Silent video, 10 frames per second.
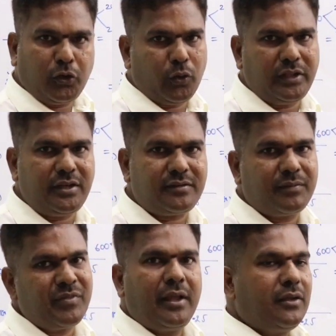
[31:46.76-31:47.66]
2
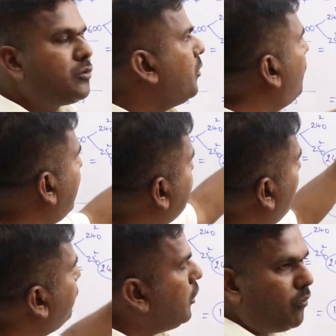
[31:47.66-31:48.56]
digits. So what is
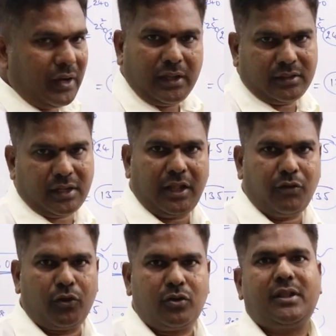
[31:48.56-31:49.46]
left over?
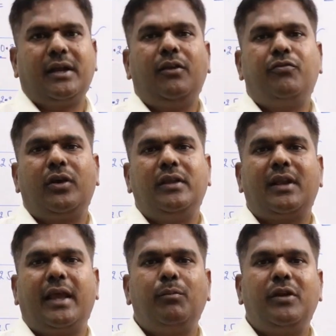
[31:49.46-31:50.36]
34. 34
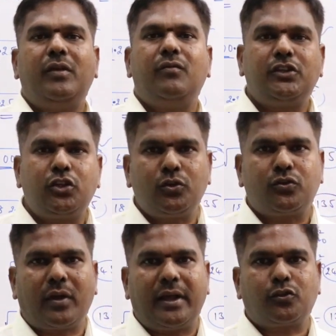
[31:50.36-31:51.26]
is lying between which two
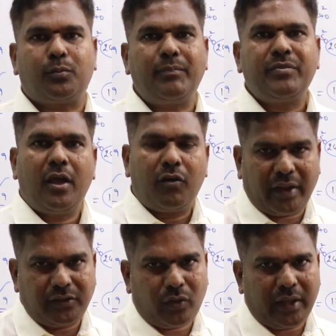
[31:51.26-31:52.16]
squares?
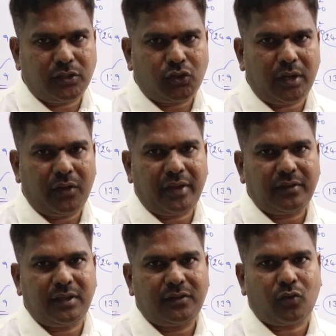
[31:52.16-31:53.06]
5 square is
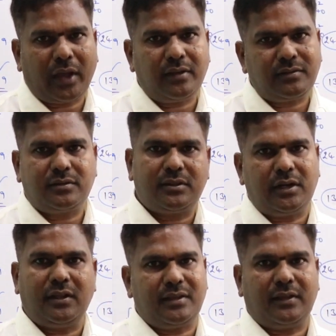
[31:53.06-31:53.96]
25, 6 square is
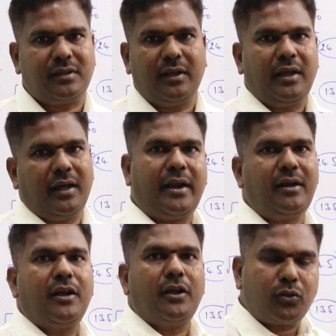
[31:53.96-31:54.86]
36,
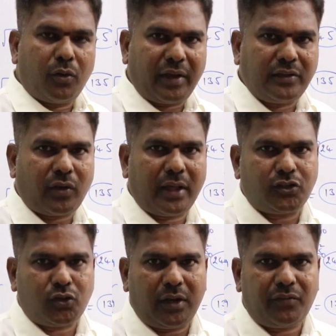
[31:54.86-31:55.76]
right? So 5 square
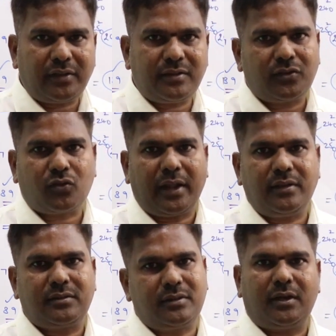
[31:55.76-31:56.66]
is 25, 6 square
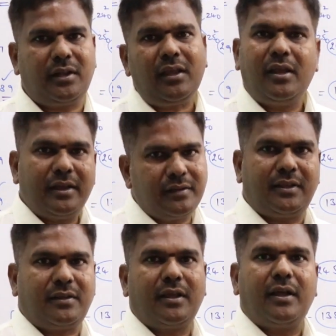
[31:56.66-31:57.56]
is
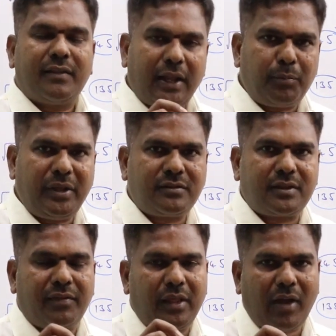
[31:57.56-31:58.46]
36. That means
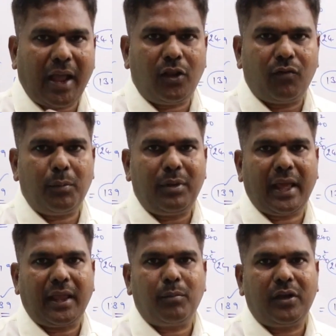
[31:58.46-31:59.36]
the value will be
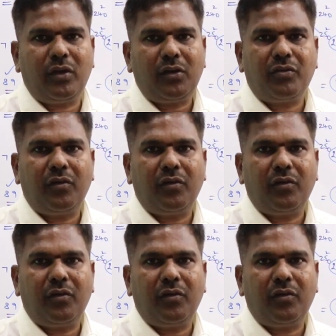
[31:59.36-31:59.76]
lying between